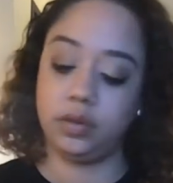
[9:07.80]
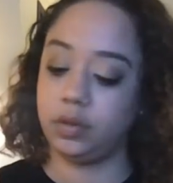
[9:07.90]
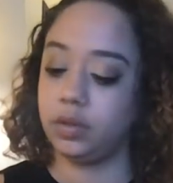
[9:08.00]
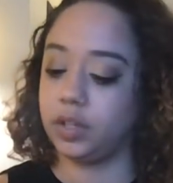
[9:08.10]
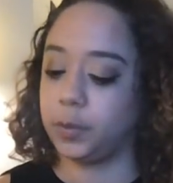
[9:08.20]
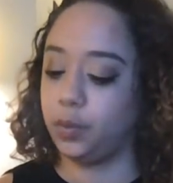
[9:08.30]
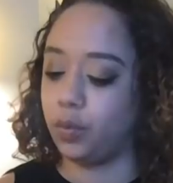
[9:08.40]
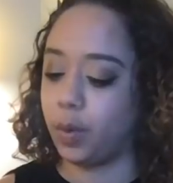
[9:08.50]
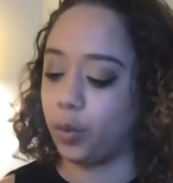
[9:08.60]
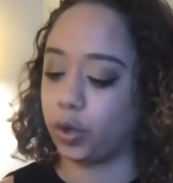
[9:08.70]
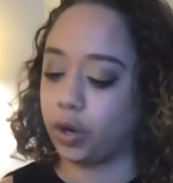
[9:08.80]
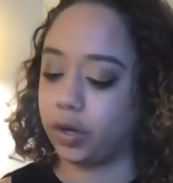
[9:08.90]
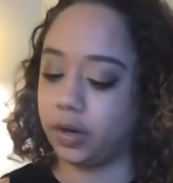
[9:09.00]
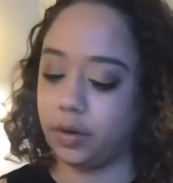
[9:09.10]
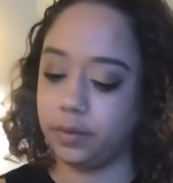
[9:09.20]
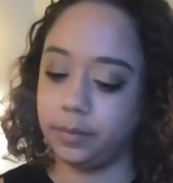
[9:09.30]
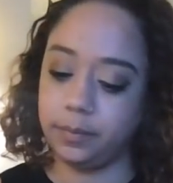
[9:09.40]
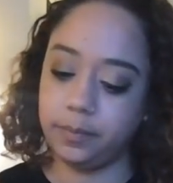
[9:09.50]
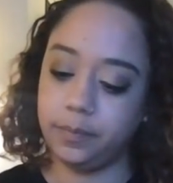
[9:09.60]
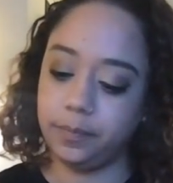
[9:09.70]
Let's pull one more card here.
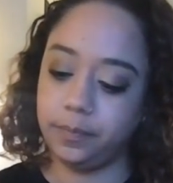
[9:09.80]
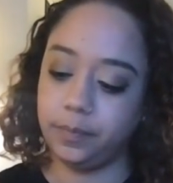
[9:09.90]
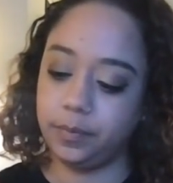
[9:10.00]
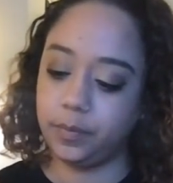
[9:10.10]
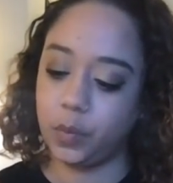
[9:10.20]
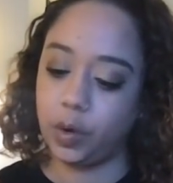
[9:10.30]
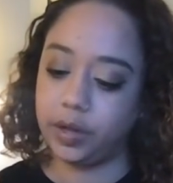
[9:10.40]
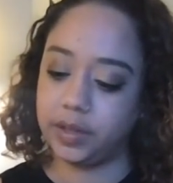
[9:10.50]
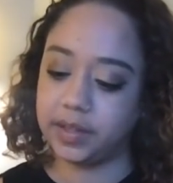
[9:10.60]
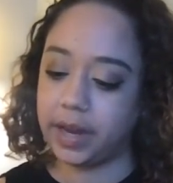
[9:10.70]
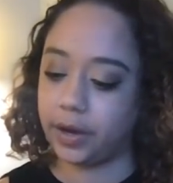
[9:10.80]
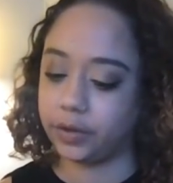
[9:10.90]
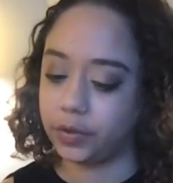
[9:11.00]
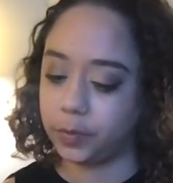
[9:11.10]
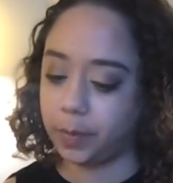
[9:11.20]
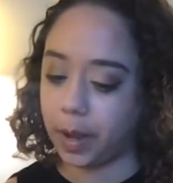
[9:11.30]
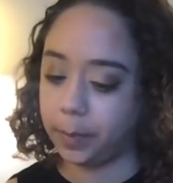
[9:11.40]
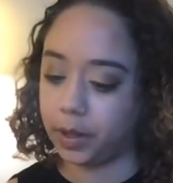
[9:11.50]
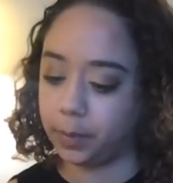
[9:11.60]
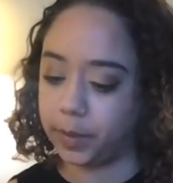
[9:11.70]
Why are these characters
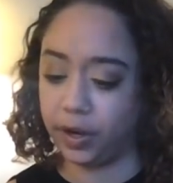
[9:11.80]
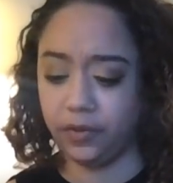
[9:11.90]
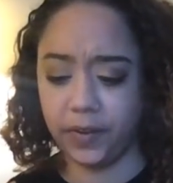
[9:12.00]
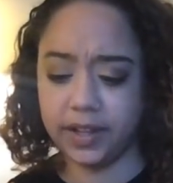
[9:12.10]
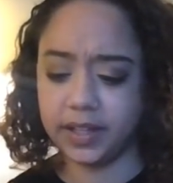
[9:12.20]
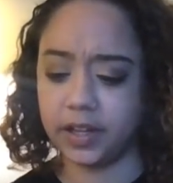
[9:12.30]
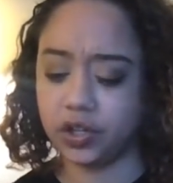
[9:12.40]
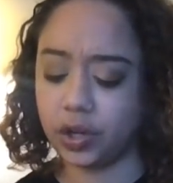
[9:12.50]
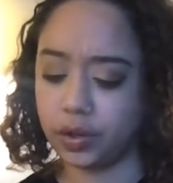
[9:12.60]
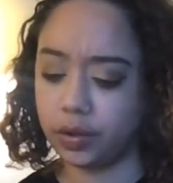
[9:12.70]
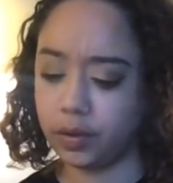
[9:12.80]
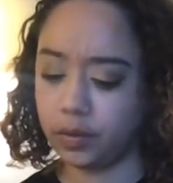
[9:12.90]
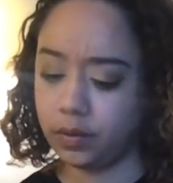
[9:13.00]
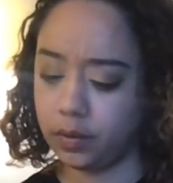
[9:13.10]
popping up? They are facing each other, though.